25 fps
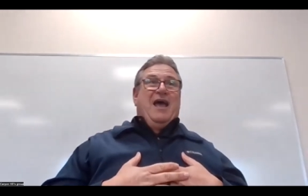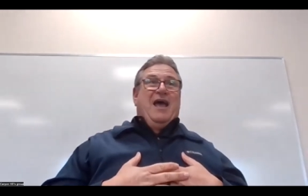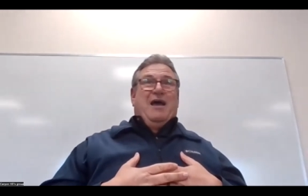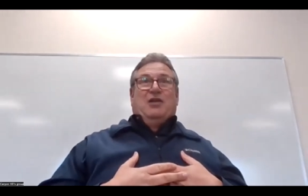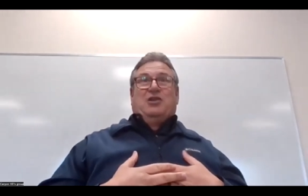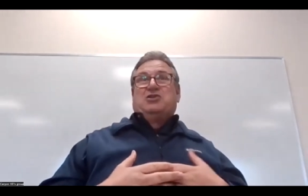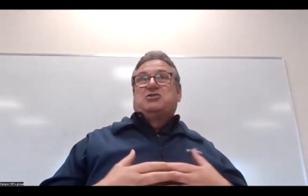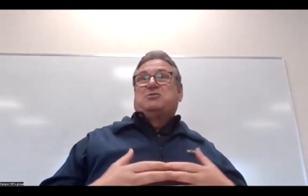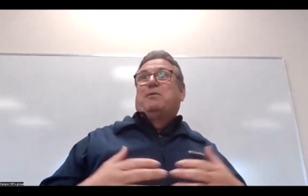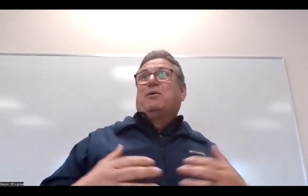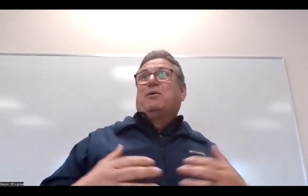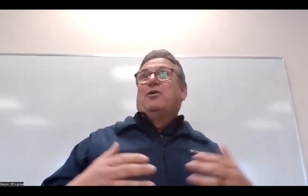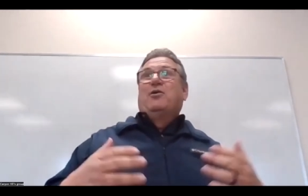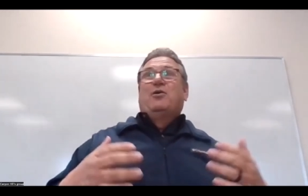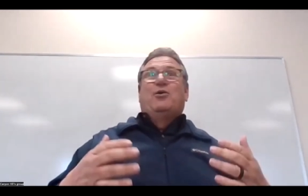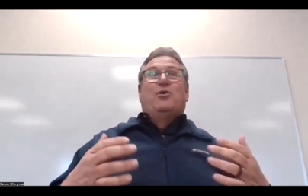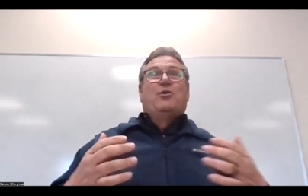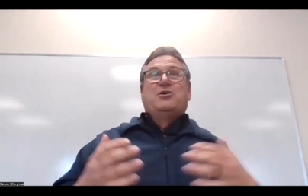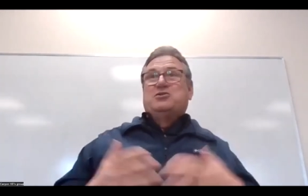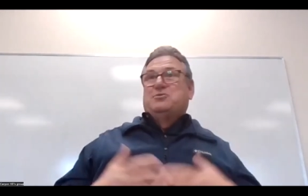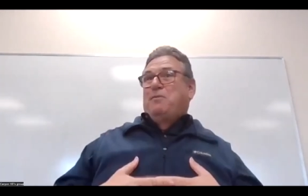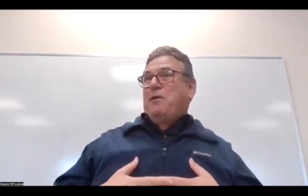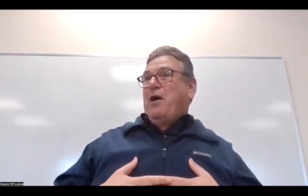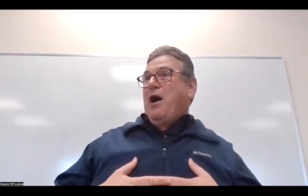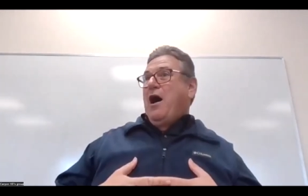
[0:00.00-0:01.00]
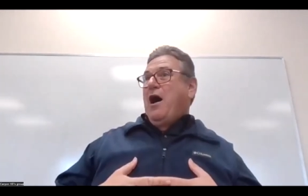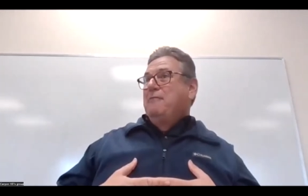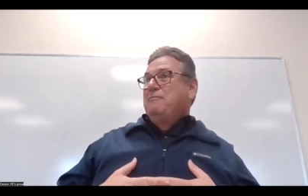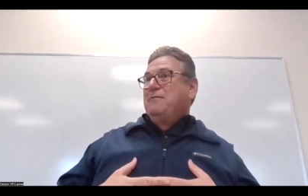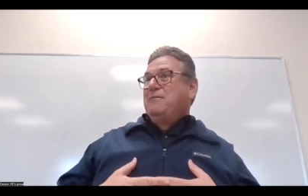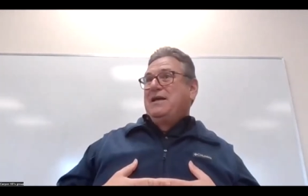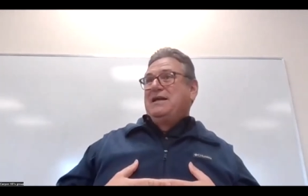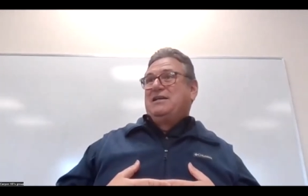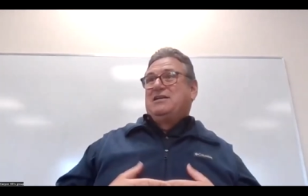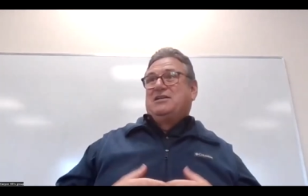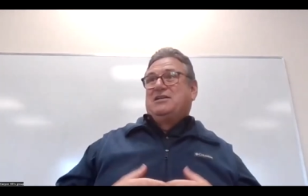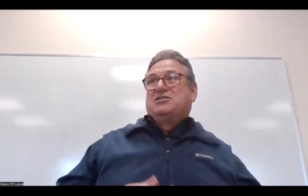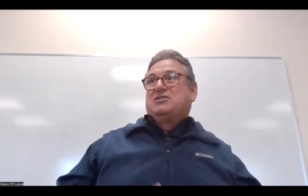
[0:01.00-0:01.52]
the Spirit of the Lord is upon
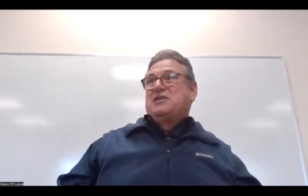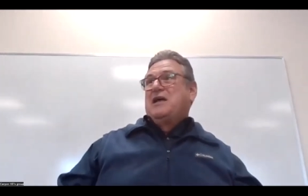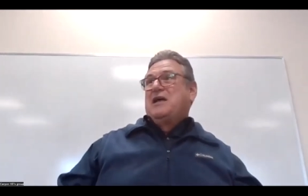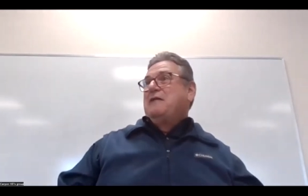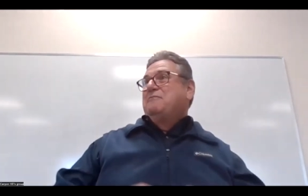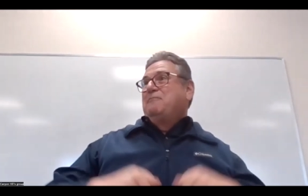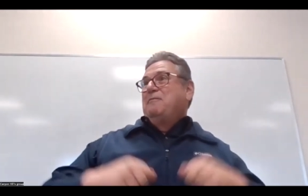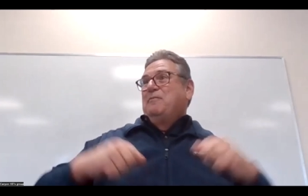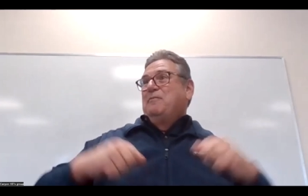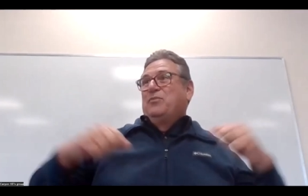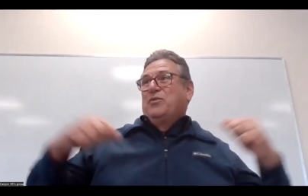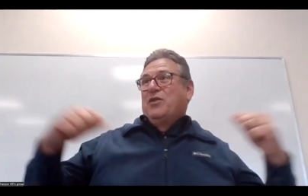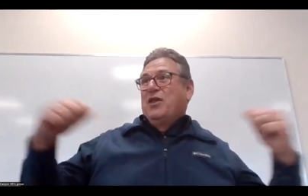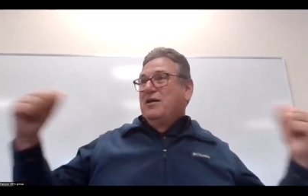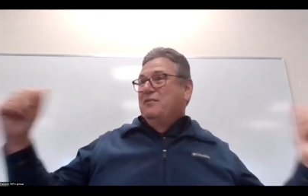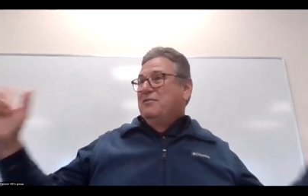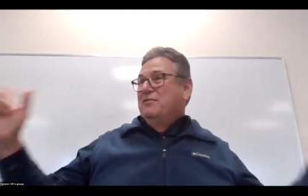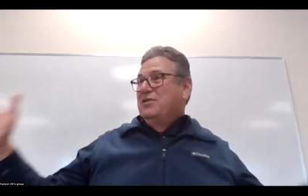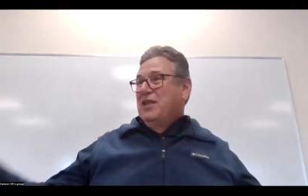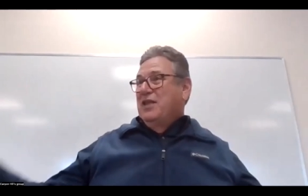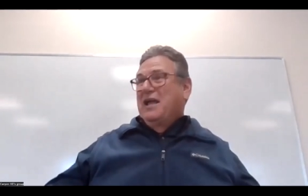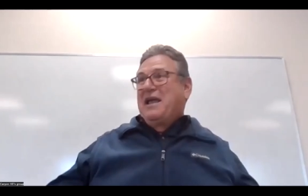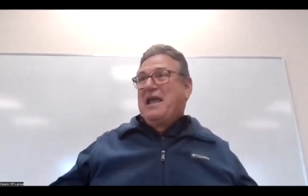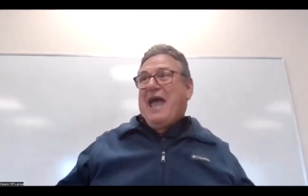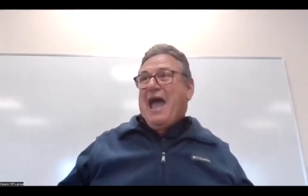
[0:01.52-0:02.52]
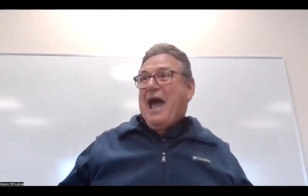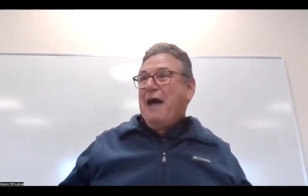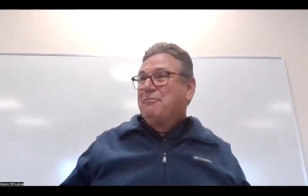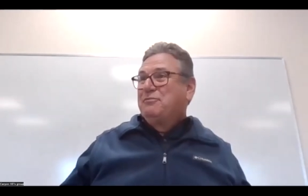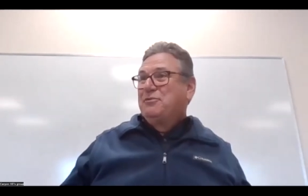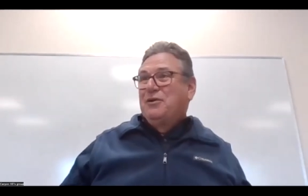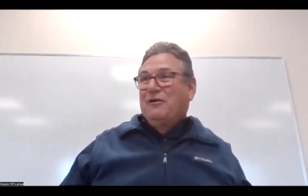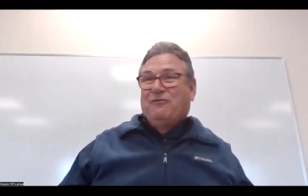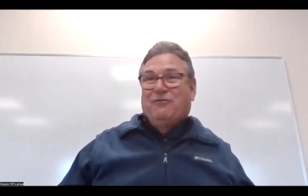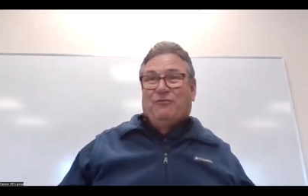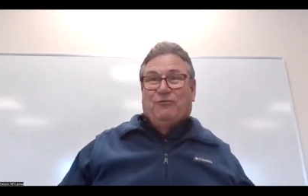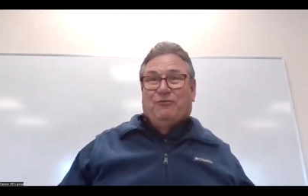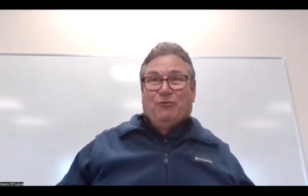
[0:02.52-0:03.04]
me to set the, the
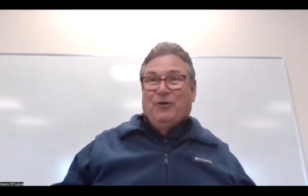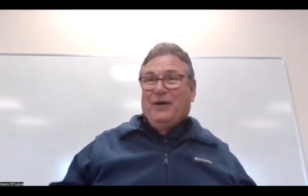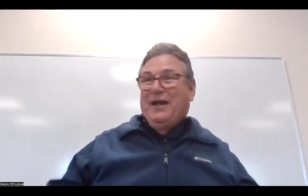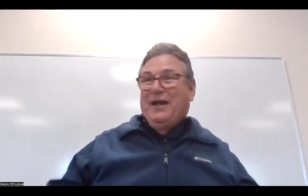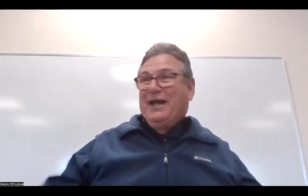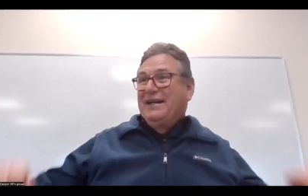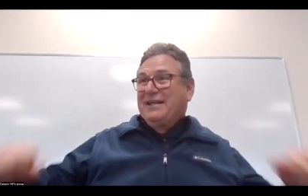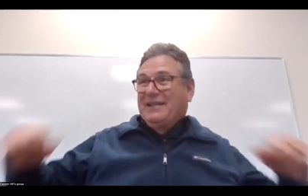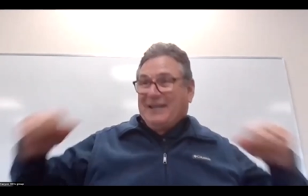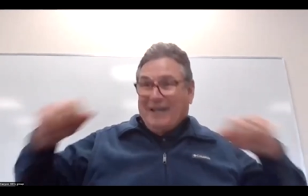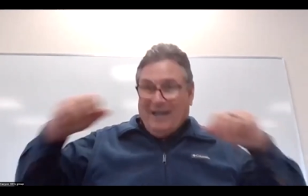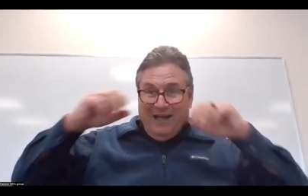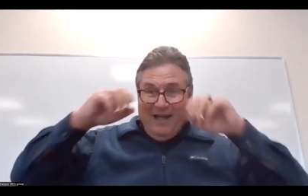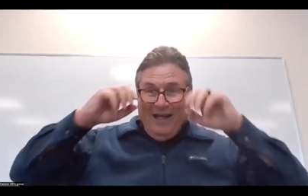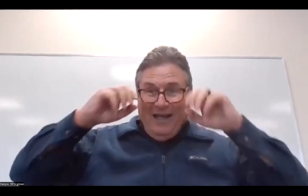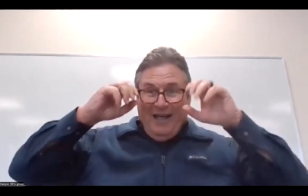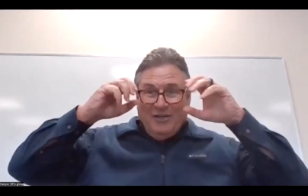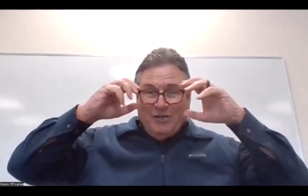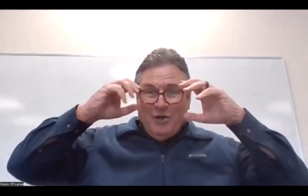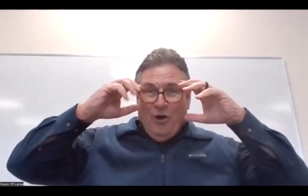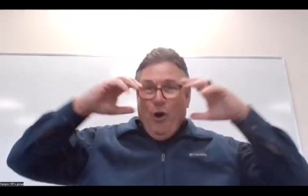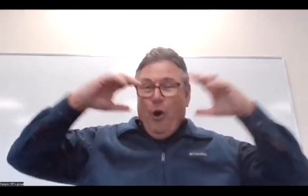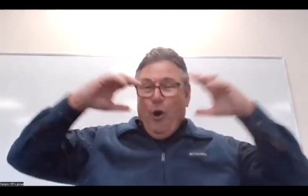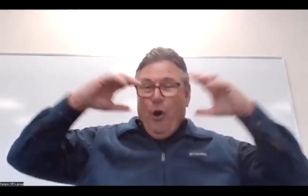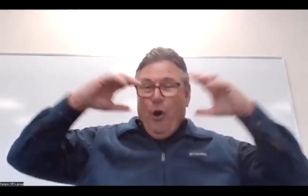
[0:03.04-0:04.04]
captive free, to, to